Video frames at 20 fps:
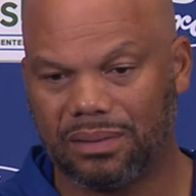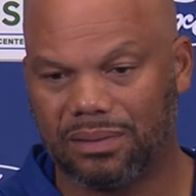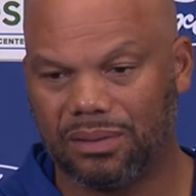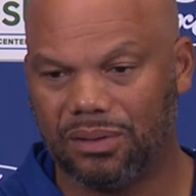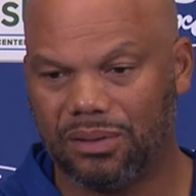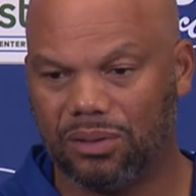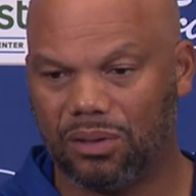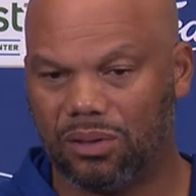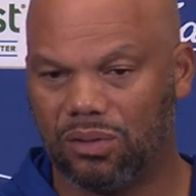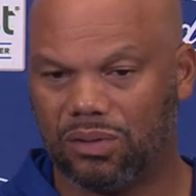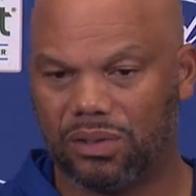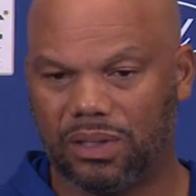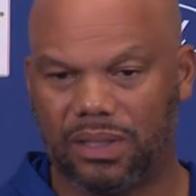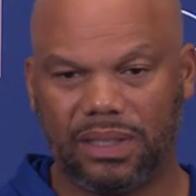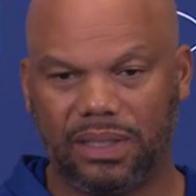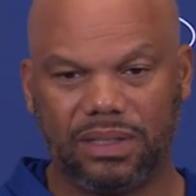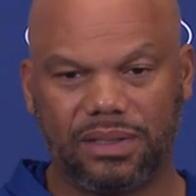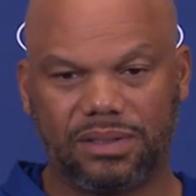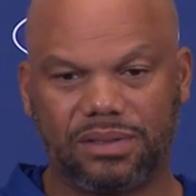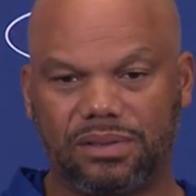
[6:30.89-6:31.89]
You know,
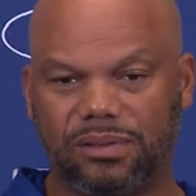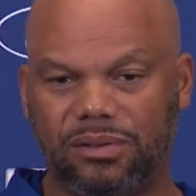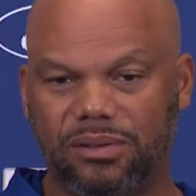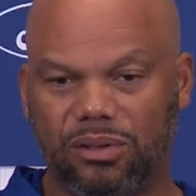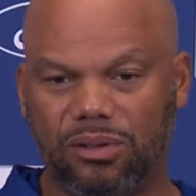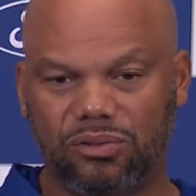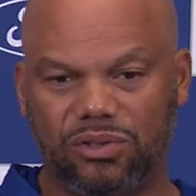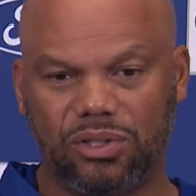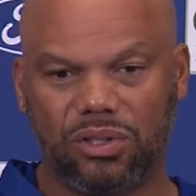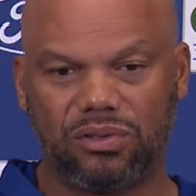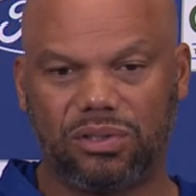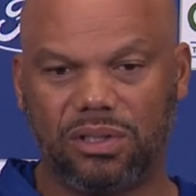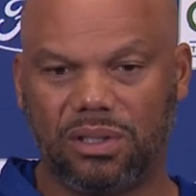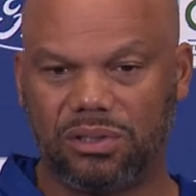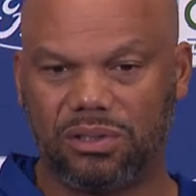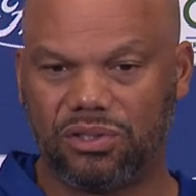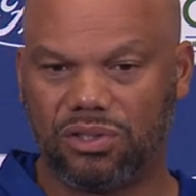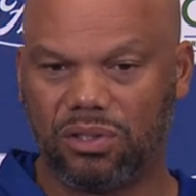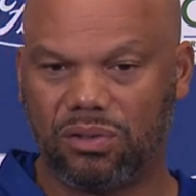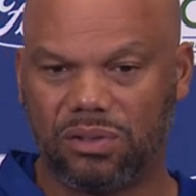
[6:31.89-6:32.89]
and it's, you know, Joe
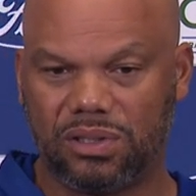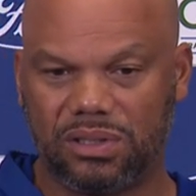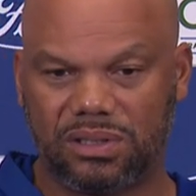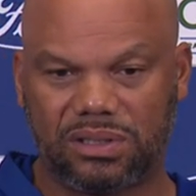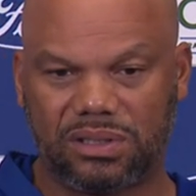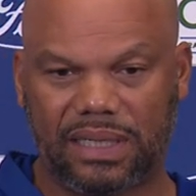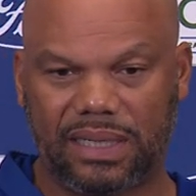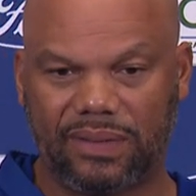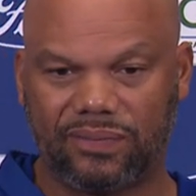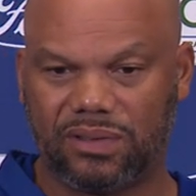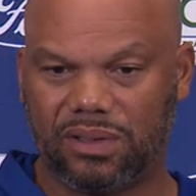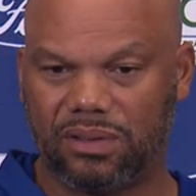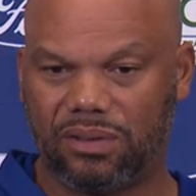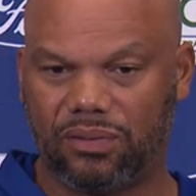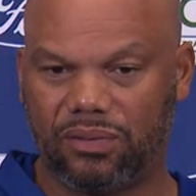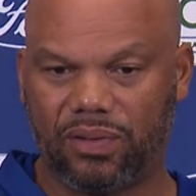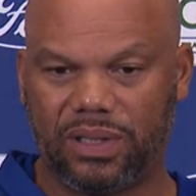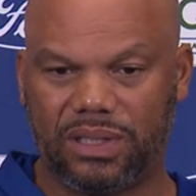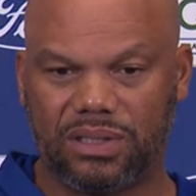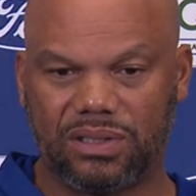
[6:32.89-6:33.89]
and his staff's done a
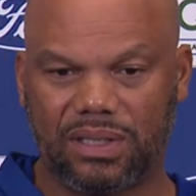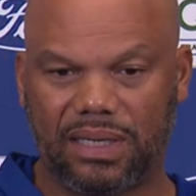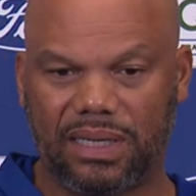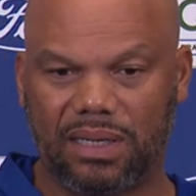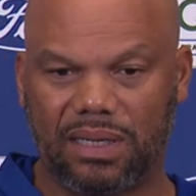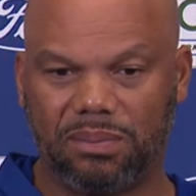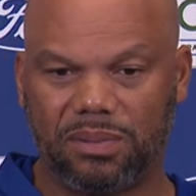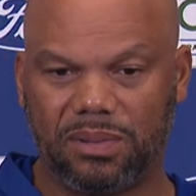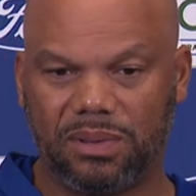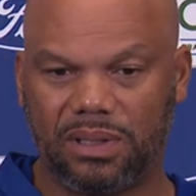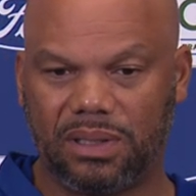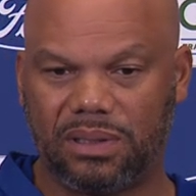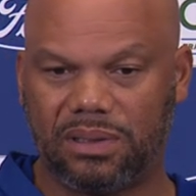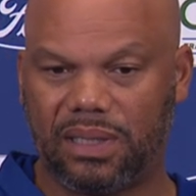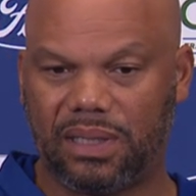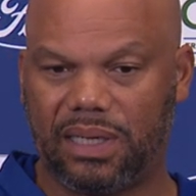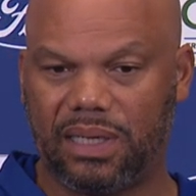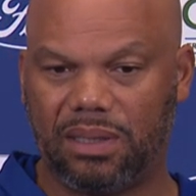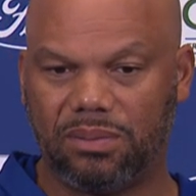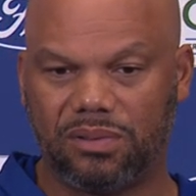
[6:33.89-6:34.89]
great job, and
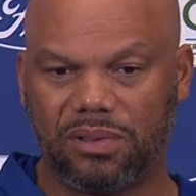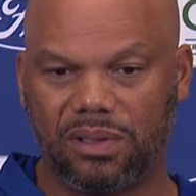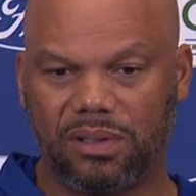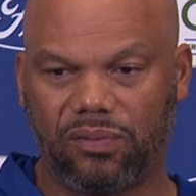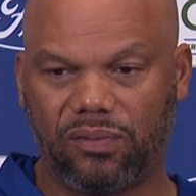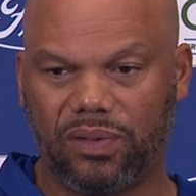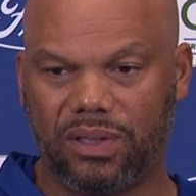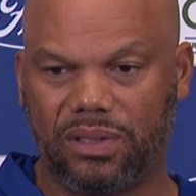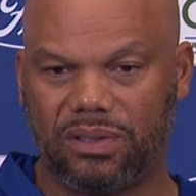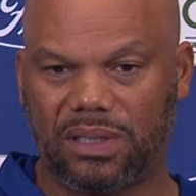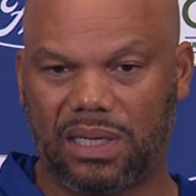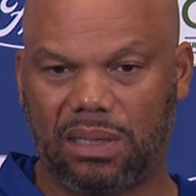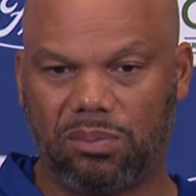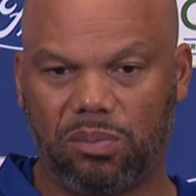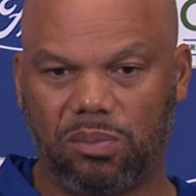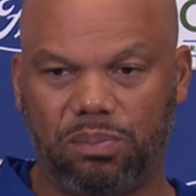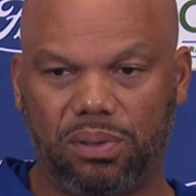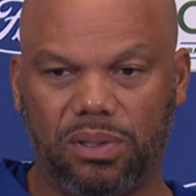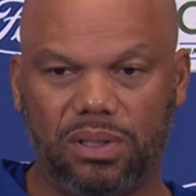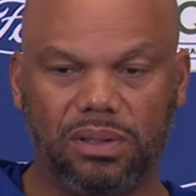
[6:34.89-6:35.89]
Dave's done a great job
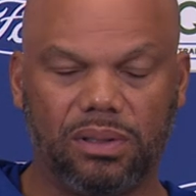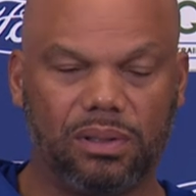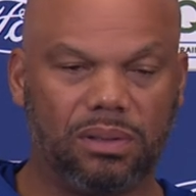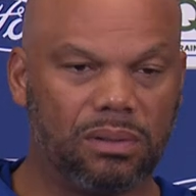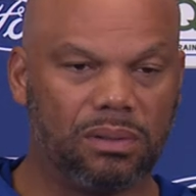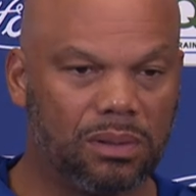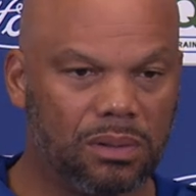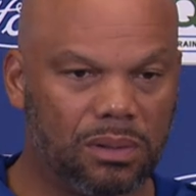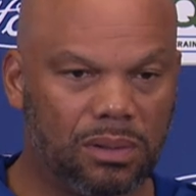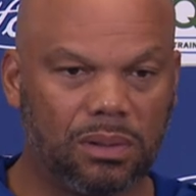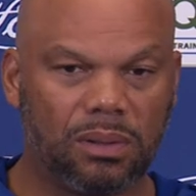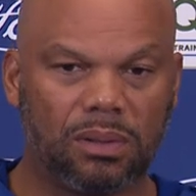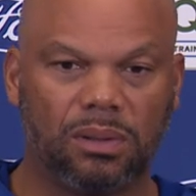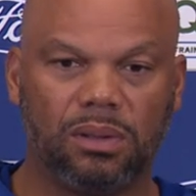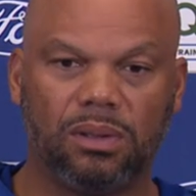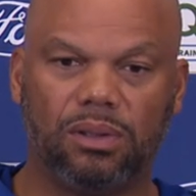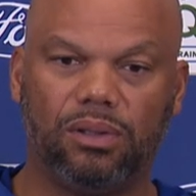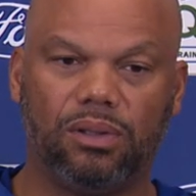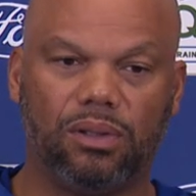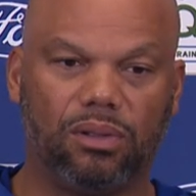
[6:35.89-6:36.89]
of putting,
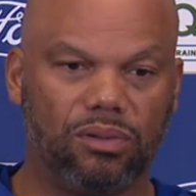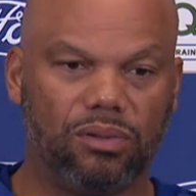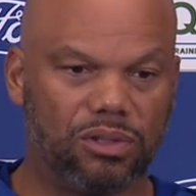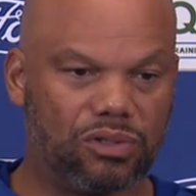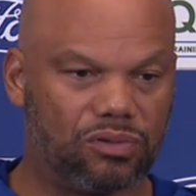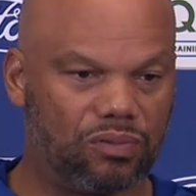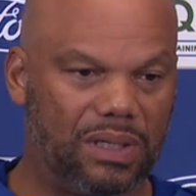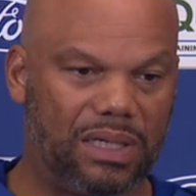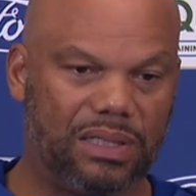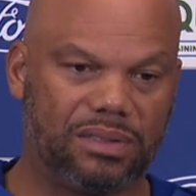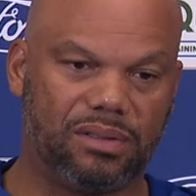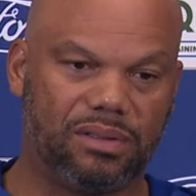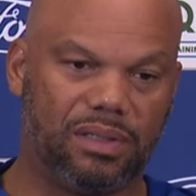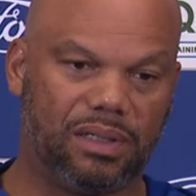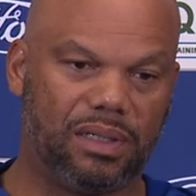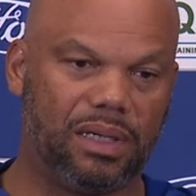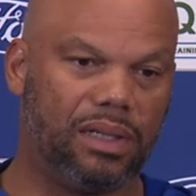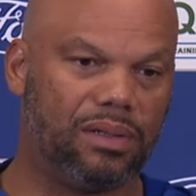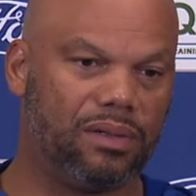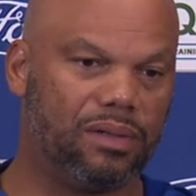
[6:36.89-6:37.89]
you know, this roster
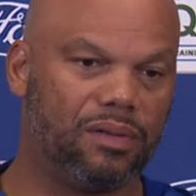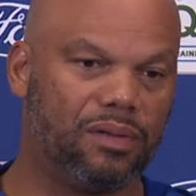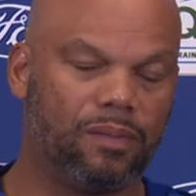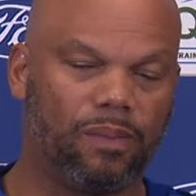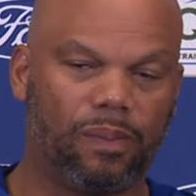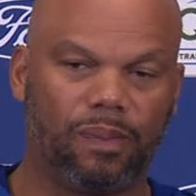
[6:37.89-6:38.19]
together.